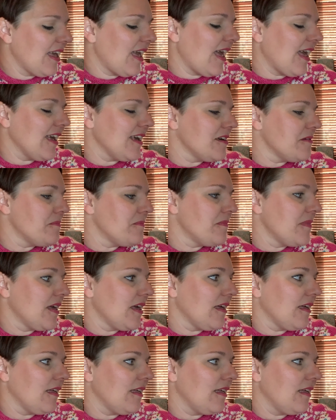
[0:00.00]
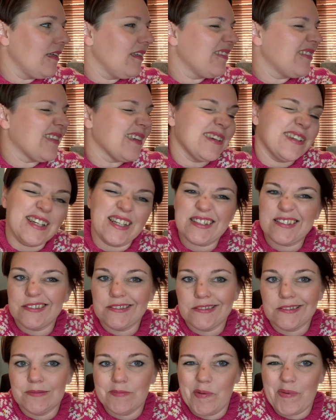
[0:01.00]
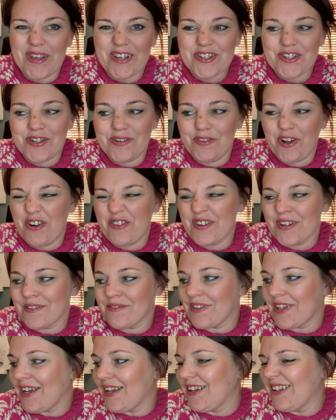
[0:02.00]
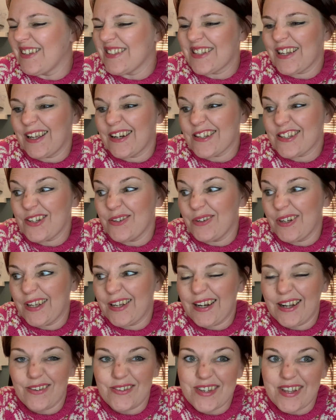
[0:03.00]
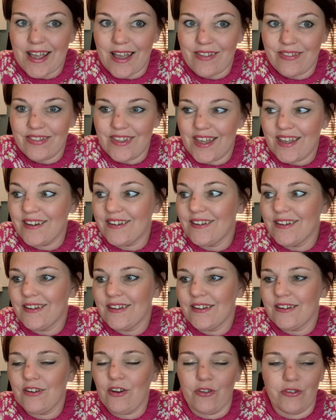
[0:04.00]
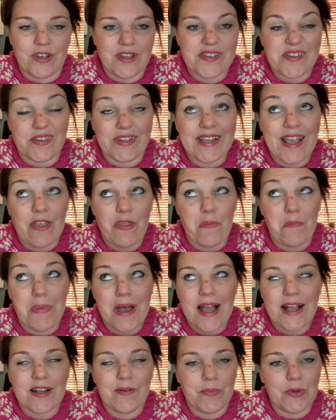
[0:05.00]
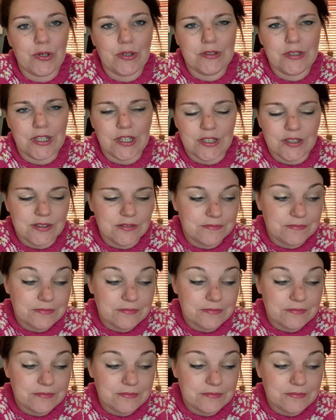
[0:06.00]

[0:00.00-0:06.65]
that, like, oh, maybe I shouldn't have got rid of that, and it's kind of too late now to then not necessarily get them back, but you know.